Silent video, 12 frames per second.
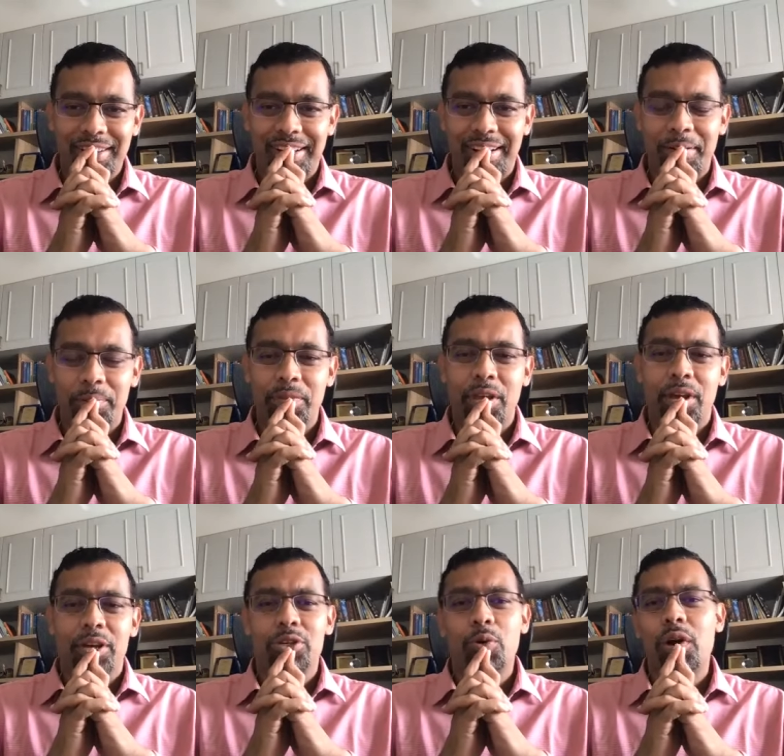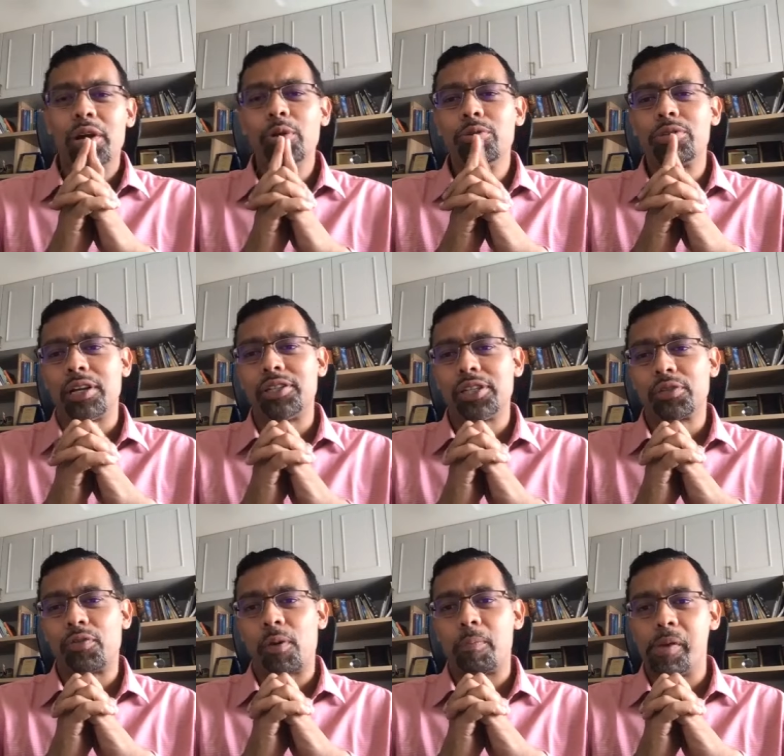Um, so what do you
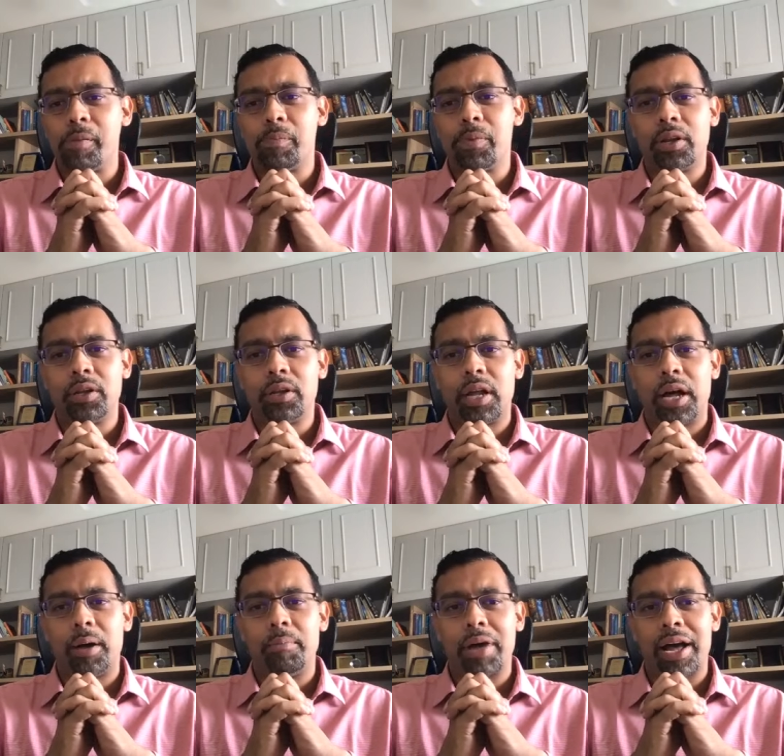suggest for people um,